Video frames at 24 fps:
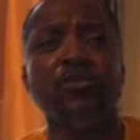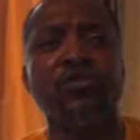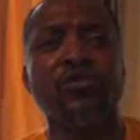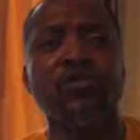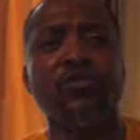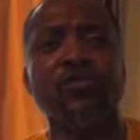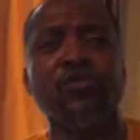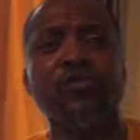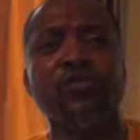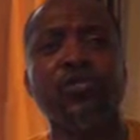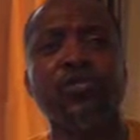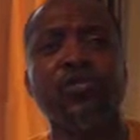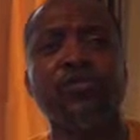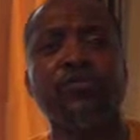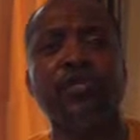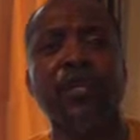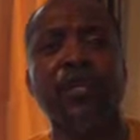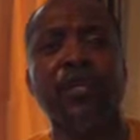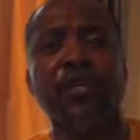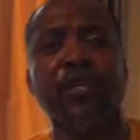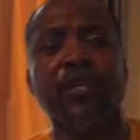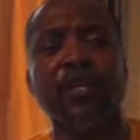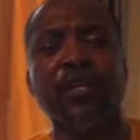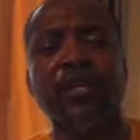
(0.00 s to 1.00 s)
You don't
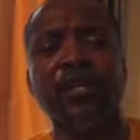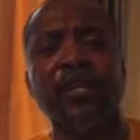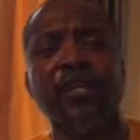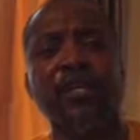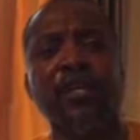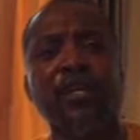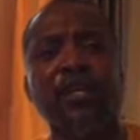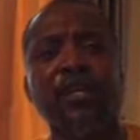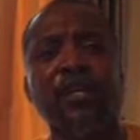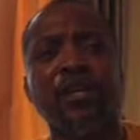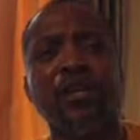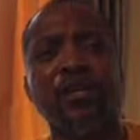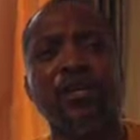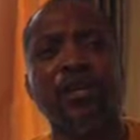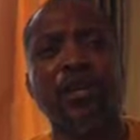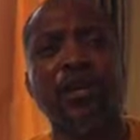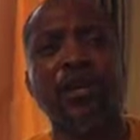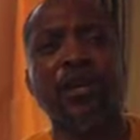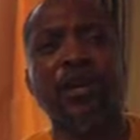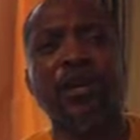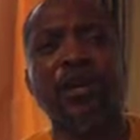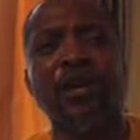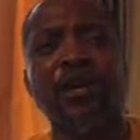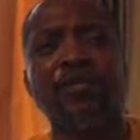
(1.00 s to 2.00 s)
spend
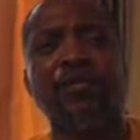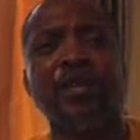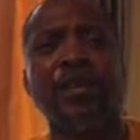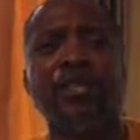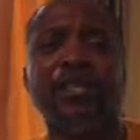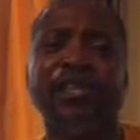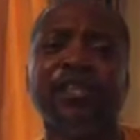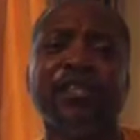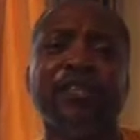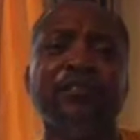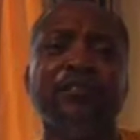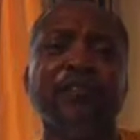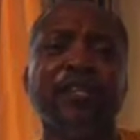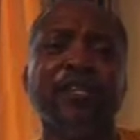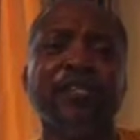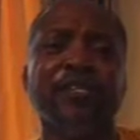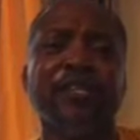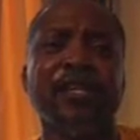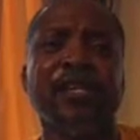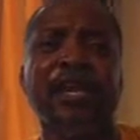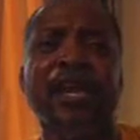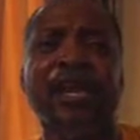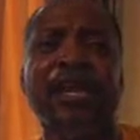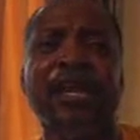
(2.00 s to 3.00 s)
30 minutes
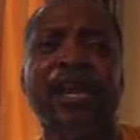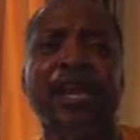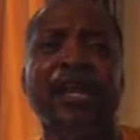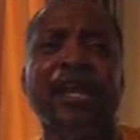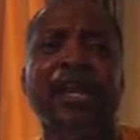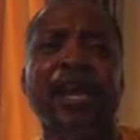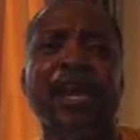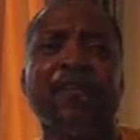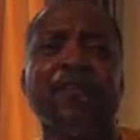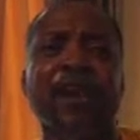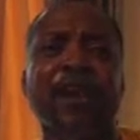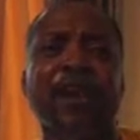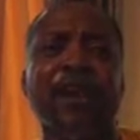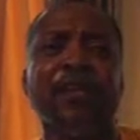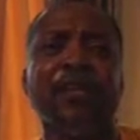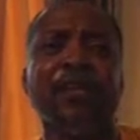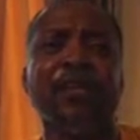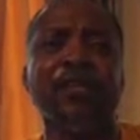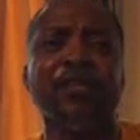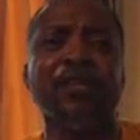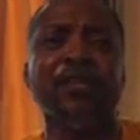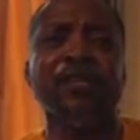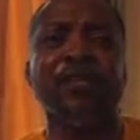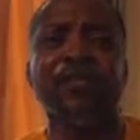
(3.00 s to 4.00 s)
an hour.
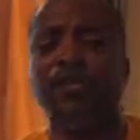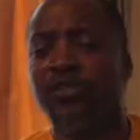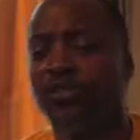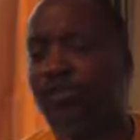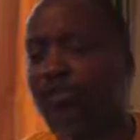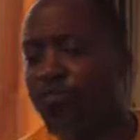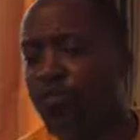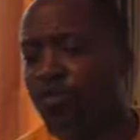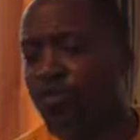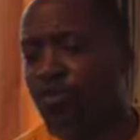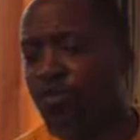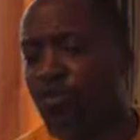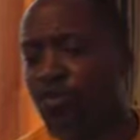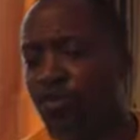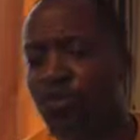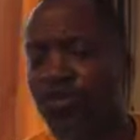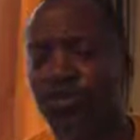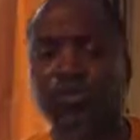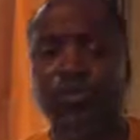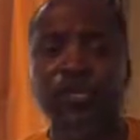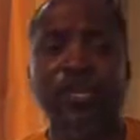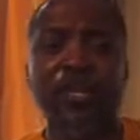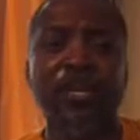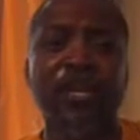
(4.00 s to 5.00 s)

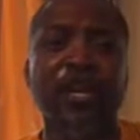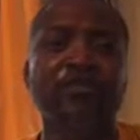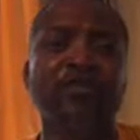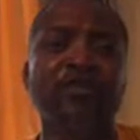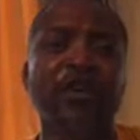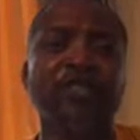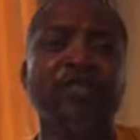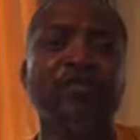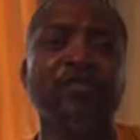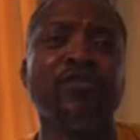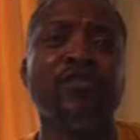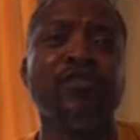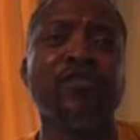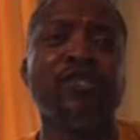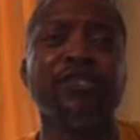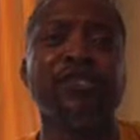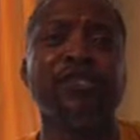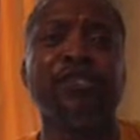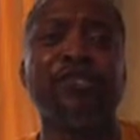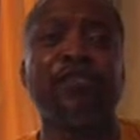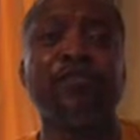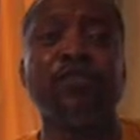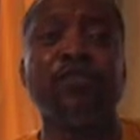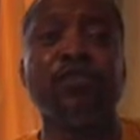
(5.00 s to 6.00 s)
Because you take advantage of the
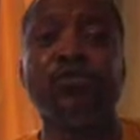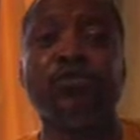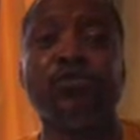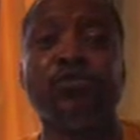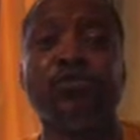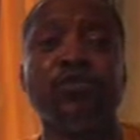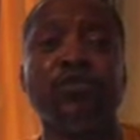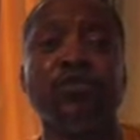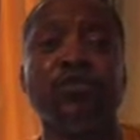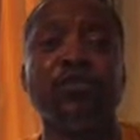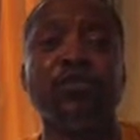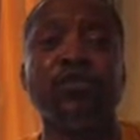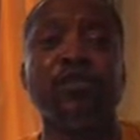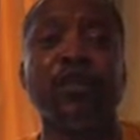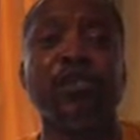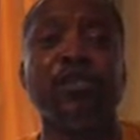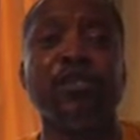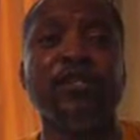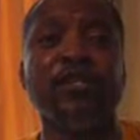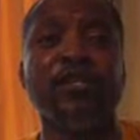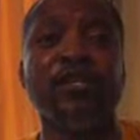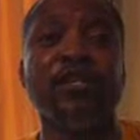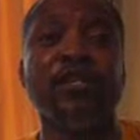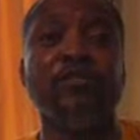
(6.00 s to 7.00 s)
system because nobody
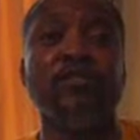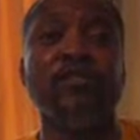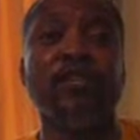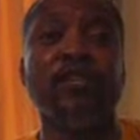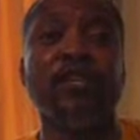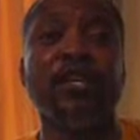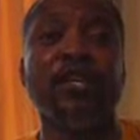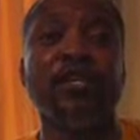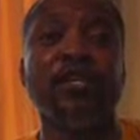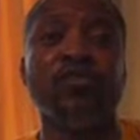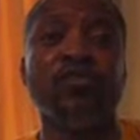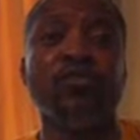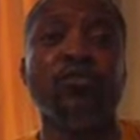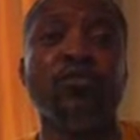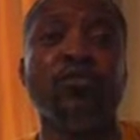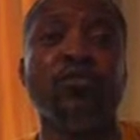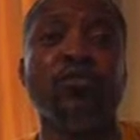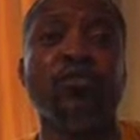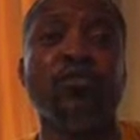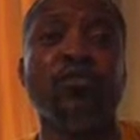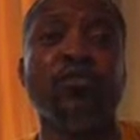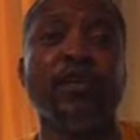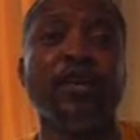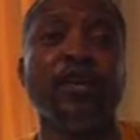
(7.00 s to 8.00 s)
is looking at you
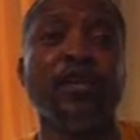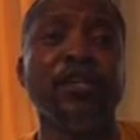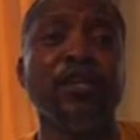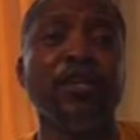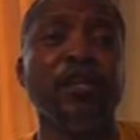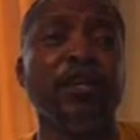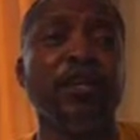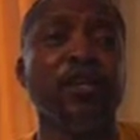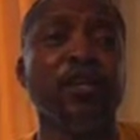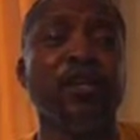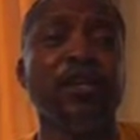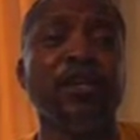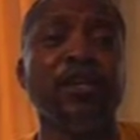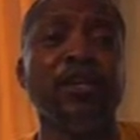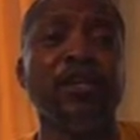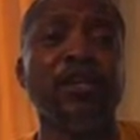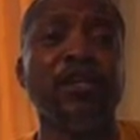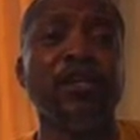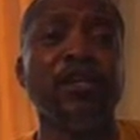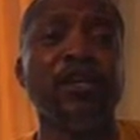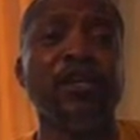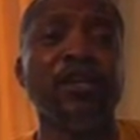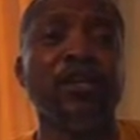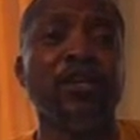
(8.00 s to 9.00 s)
or
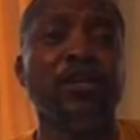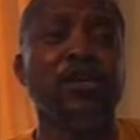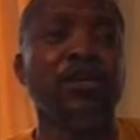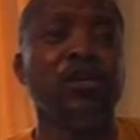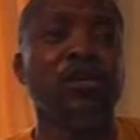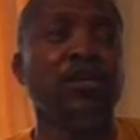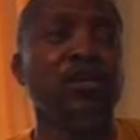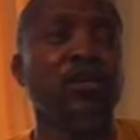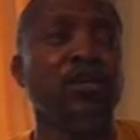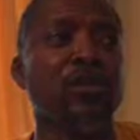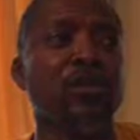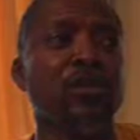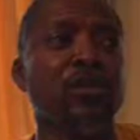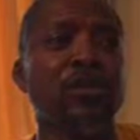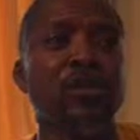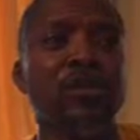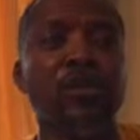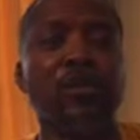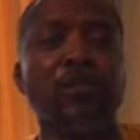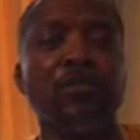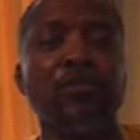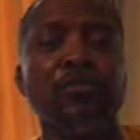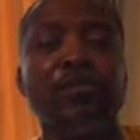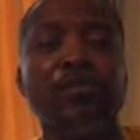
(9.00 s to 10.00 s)
nobody.
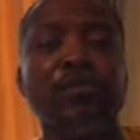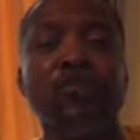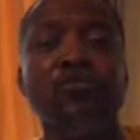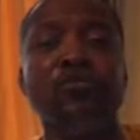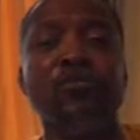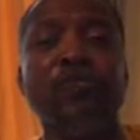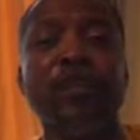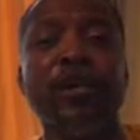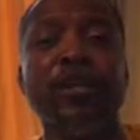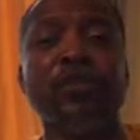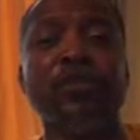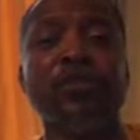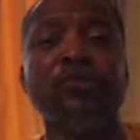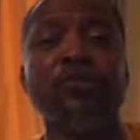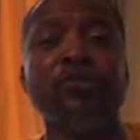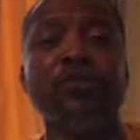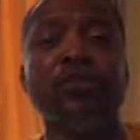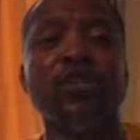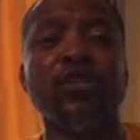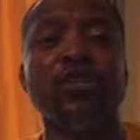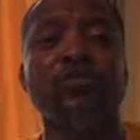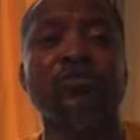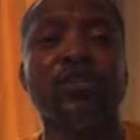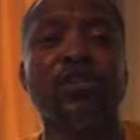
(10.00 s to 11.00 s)
Because nobody is
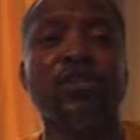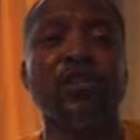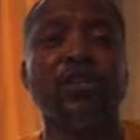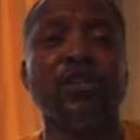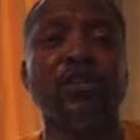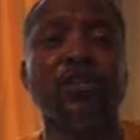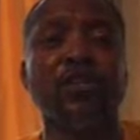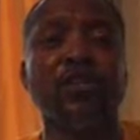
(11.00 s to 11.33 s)
monitoring.